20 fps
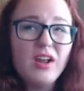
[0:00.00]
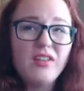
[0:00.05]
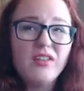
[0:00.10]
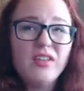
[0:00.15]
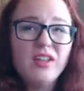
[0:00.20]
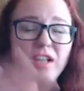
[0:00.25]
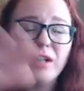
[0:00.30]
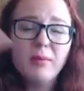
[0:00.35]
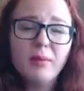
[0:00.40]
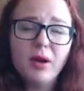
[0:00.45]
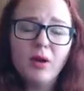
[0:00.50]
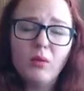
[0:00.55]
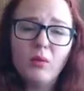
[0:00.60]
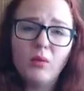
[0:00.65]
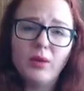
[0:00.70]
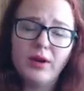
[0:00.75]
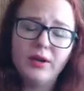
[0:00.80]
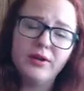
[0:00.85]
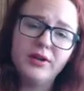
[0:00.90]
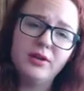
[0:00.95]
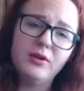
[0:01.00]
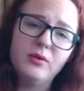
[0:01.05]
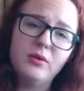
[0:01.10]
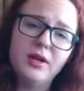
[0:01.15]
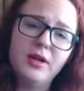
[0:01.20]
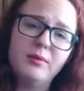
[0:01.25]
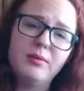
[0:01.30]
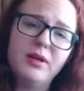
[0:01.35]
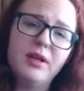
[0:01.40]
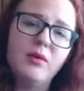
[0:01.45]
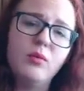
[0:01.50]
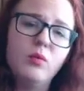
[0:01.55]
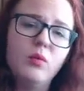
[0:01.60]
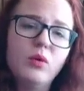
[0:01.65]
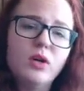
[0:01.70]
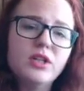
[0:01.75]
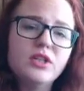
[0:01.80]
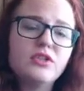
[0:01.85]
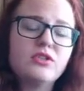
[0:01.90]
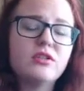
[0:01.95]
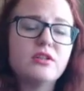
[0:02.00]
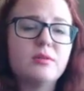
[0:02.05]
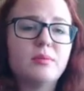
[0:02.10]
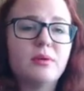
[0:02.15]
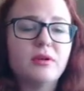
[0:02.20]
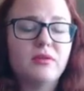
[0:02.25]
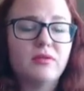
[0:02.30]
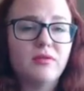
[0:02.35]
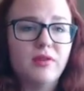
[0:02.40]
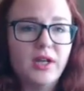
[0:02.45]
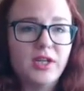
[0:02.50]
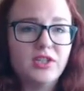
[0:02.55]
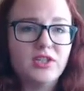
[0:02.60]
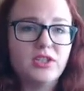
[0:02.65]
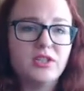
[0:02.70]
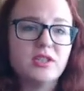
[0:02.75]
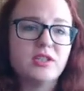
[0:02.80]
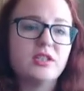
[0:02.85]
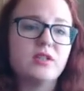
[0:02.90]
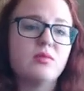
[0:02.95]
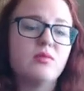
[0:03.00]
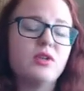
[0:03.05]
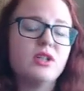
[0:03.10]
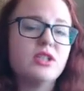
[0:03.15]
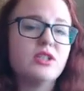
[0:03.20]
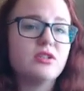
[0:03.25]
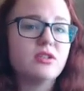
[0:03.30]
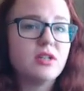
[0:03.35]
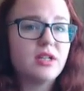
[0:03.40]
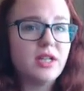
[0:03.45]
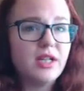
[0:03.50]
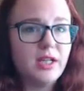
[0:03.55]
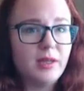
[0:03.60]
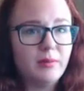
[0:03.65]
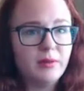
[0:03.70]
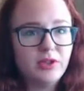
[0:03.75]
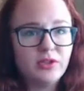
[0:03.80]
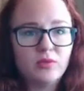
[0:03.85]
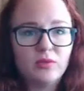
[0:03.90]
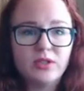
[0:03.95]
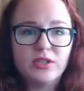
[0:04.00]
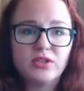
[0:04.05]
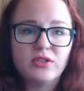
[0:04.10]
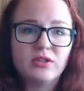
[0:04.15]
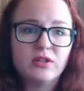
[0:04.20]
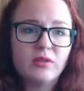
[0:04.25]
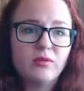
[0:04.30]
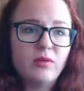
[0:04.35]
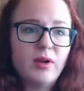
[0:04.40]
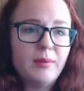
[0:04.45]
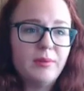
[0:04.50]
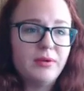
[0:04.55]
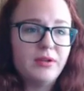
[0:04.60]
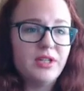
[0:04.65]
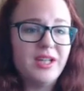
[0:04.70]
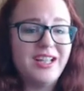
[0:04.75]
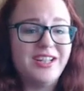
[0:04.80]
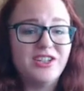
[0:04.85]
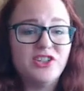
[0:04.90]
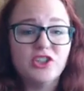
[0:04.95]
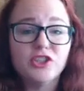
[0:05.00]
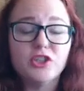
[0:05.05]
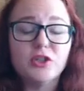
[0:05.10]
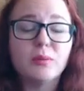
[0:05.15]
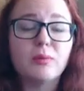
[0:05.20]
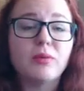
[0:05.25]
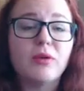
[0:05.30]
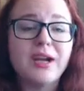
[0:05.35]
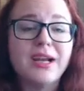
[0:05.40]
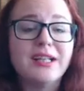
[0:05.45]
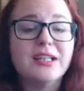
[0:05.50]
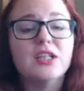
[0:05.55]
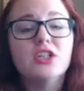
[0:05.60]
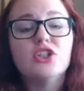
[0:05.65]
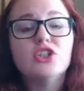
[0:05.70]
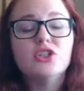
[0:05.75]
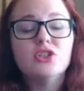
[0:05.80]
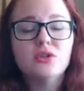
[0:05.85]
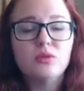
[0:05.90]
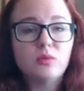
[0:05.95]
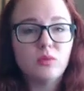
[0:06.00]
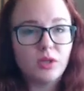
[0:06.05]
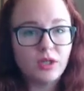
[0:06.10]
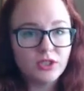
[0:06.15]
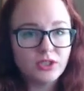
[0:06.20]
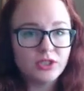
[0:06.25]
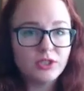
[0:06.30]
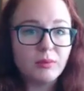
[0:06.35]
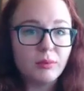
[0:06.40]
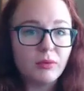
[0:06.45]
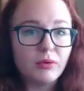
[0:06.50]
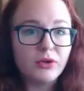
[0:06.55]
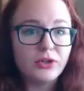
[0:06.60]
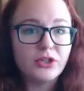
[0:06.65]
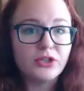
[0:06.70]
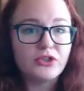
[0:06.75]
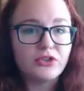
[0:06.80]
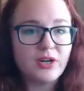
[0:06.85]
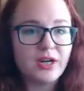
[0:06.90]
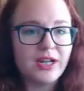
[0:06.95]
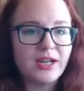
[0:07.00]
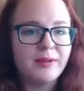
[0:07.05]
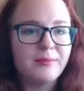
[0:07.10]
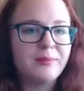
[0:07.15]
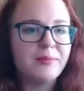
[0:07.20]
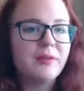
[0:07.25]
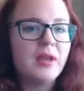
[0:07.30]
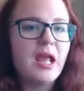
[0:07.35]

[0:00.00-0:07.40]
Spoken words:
Think about where you want to be and what sort of professionalism, what sort of image, what sort of reputation, your brand that you want to portray.